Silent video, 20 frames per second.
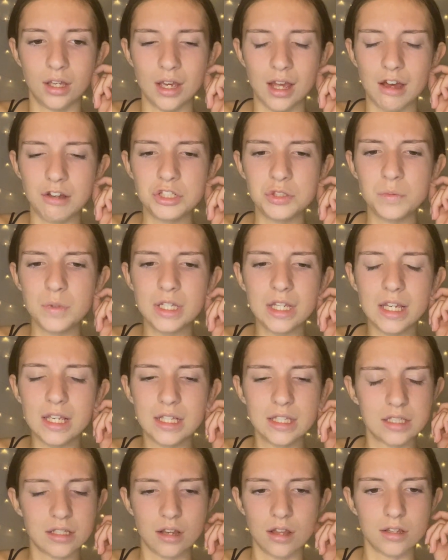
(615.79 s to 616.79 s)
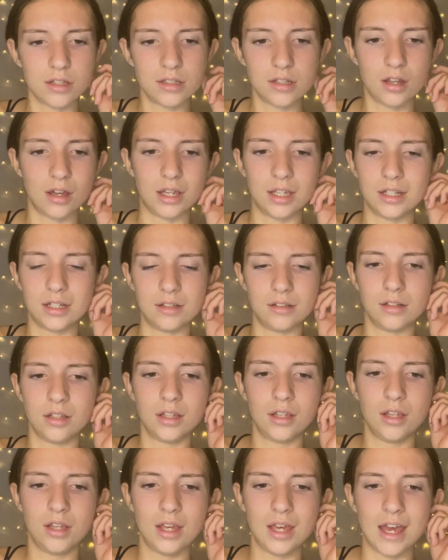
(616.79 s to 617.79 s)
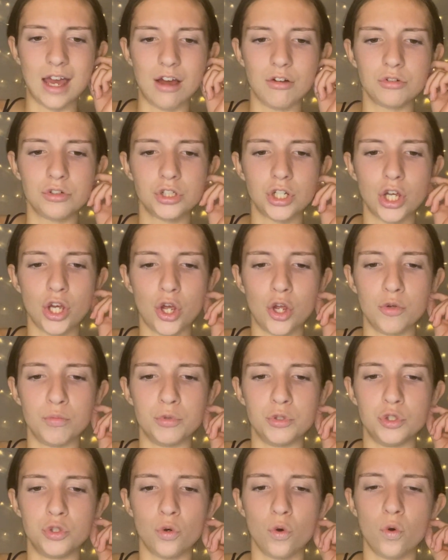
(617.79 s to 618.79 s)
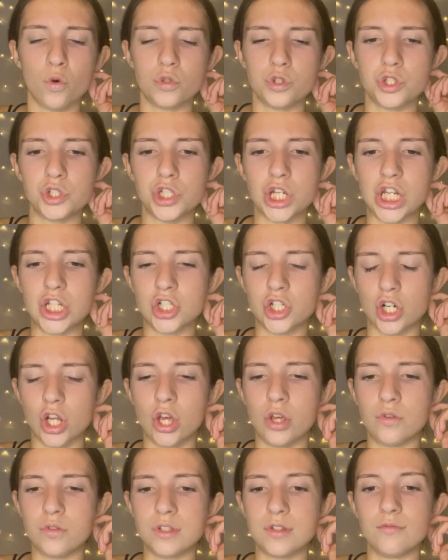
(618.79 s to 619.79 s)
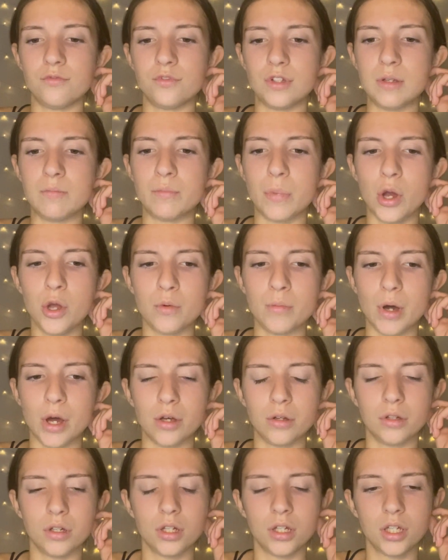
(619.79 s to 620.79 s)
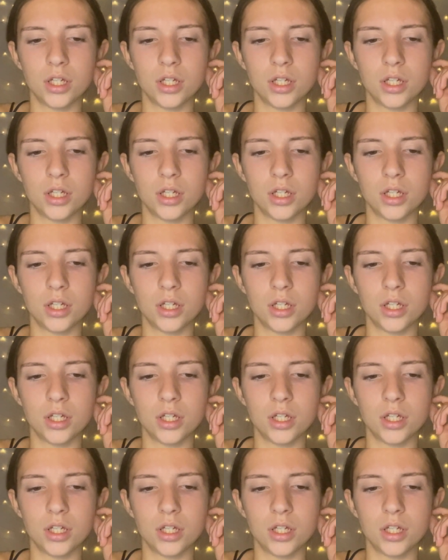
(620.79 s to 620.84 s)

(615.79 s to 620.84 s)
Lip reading: How did we kiss last night, and how can I open doors and change clothes and feed Bobo?